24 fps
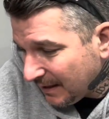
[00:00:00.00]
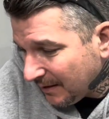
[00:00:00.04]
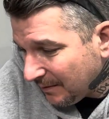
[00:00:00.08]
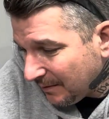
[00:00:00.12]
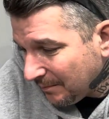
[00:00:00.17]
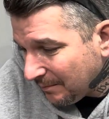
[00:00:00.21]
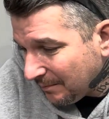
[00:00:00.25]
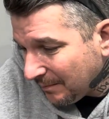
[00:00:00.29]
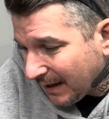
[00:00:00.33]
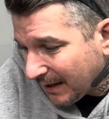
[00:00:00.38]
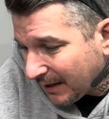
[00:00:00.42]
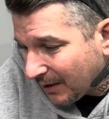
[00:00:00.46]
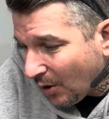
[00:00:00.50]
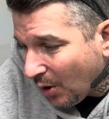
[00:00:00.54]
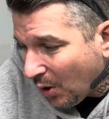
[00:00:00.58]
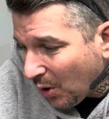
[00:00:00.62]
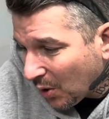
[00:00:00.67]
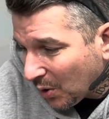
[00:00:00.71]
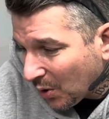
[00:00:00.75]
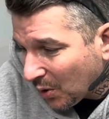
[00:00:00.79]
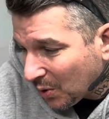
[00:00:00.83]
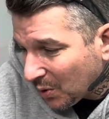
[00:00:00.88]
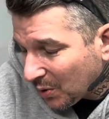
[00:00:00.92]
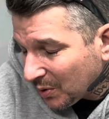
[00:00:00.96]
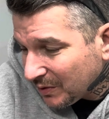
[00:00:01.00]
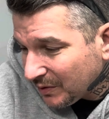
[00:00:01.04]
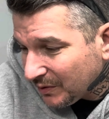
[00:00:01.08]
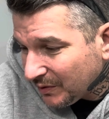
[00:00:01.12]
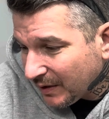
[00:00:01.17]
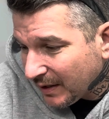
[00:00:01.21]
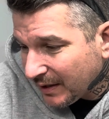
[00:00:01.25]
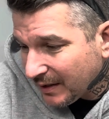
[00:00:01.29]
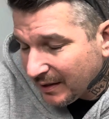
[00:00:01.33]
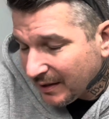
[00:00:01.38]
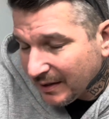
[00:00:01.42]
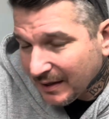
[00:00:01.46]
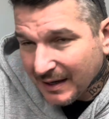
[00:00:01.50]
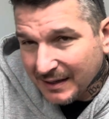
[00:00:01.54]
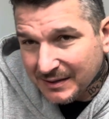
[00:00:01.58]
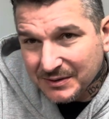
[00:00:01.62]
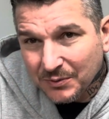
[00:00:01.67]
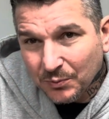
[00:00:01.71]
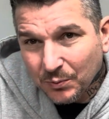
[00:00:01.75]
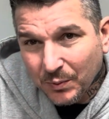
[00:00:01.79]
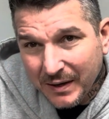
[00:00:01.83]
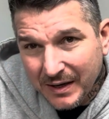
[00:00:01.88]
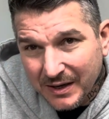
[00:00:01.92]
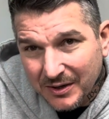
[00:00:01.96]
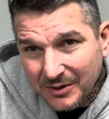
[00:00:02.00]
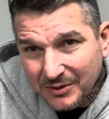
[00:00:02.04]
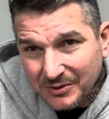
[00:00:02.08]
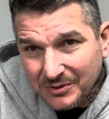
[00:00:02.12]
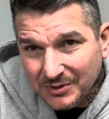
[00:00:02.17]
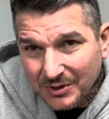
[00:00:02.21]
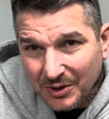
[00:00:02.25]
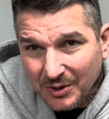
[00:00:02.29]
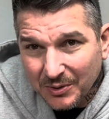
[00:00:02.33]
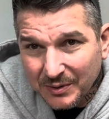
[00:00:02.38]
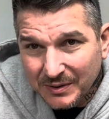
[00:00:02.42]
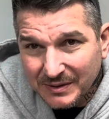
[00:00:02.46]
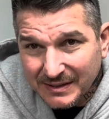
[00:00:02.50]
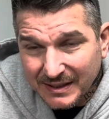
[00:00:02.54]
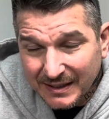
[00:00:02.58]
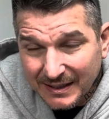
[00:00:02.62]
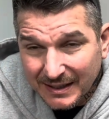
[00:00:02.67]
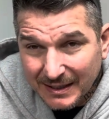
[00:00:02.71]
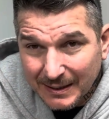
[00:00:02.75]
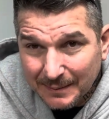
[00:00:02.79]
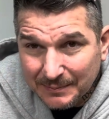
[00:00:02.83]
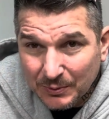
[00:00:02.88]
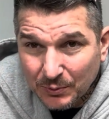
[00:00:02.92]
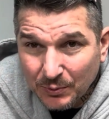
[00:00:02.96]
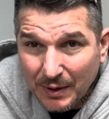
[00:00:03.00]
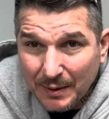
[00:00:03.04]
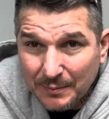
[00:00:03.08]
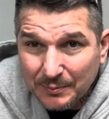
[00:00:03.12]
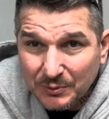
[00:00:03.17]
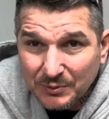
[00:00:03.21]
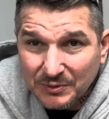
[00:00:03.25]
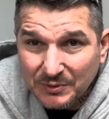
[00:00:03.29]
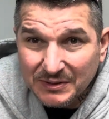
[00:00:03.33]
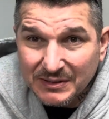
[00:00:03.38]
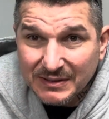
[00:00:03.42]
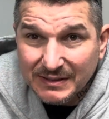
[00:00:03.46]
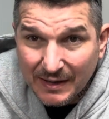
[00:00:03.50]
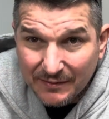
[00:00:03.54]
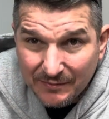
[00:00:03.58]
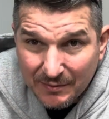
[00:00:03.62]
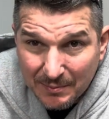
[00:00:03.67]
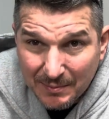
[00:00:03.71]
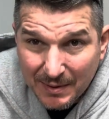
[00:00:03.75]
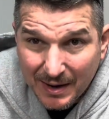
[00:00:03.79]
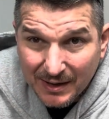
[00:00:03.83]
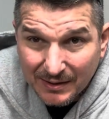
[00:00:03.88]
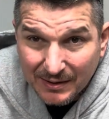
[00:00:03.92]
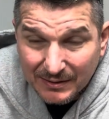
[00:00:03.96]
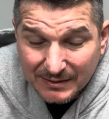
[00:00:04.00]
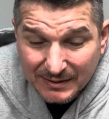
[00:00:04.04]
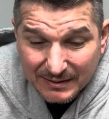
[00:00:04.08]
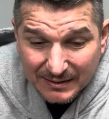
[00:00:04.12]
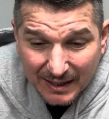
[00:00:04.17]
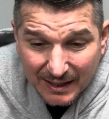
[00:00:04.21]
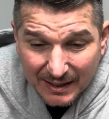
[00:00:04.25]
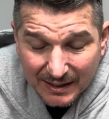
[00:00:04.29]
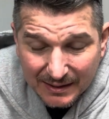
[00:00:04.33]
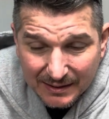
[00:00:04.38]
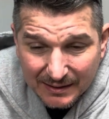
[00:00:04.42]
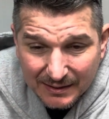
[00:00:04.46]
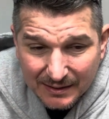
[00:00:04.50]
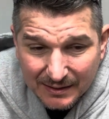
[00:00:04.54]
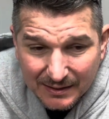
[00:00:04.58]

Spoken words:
my goal in the next week or so is to get up to where I'm doing 7 miles a day,